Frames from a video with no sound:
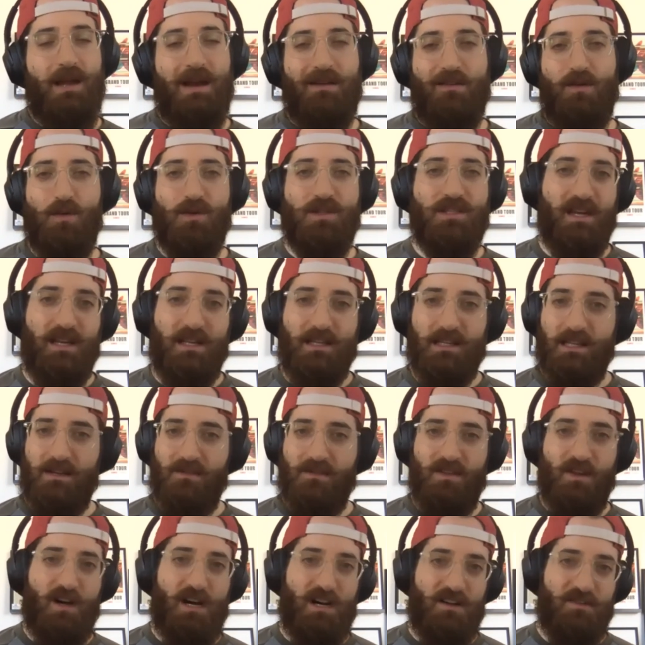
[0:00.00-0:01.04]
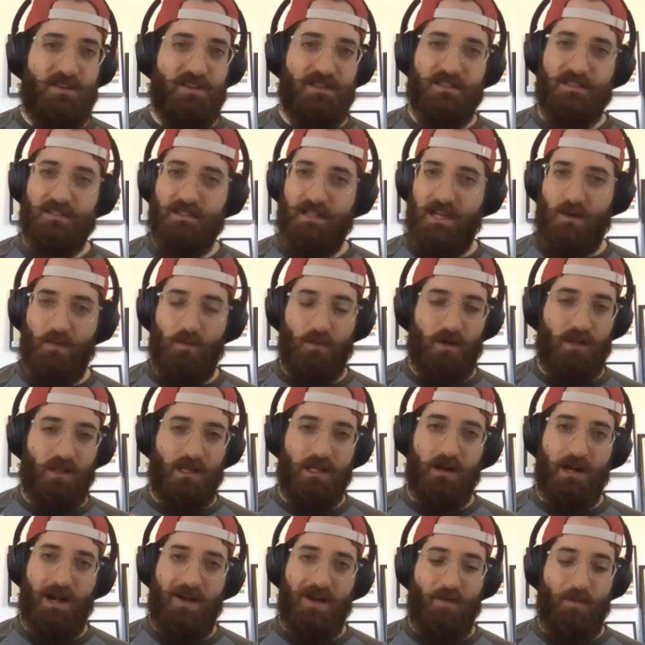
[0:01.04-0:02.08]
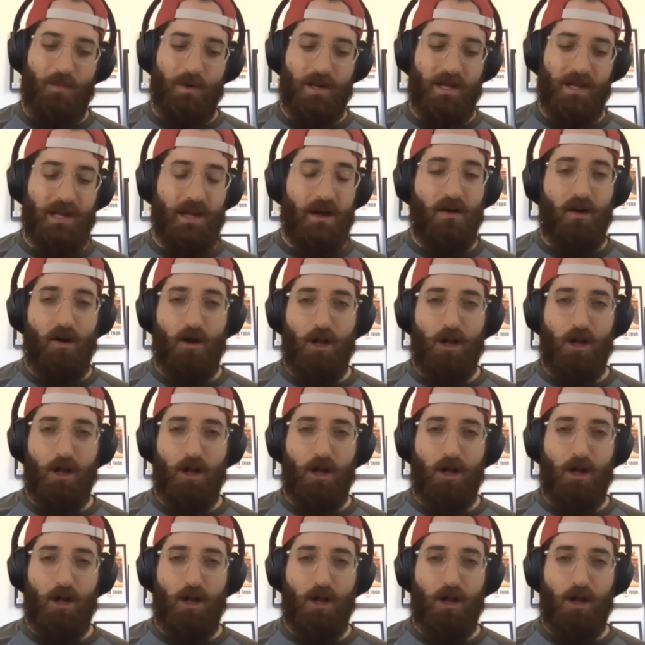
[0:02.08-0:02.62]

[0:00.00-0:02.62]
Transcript: everyone's got to leave the office, like we're clearing everybody out,